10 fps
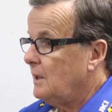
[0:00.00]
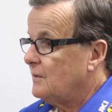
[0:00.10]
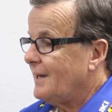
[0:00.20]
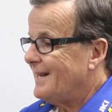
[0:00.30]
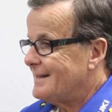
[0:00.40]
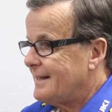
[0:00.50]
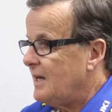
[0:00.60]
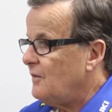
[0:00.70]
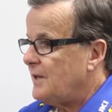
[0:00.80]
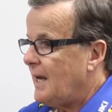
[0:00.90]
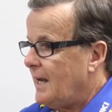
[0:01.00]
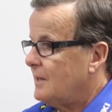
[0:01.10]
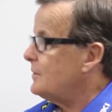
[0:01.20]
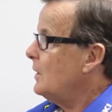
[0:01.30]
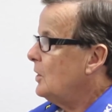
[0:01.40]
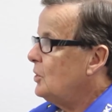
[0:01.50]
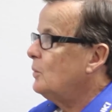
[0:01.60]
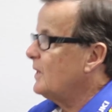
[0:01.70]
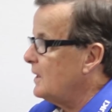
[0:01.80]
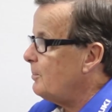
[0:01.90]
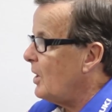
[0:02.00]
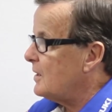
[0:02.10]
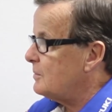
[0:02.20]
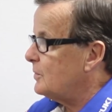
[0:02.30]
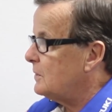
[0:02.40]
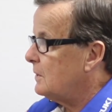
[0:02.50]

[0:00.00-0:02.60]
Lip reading: is as safe as humanly possible.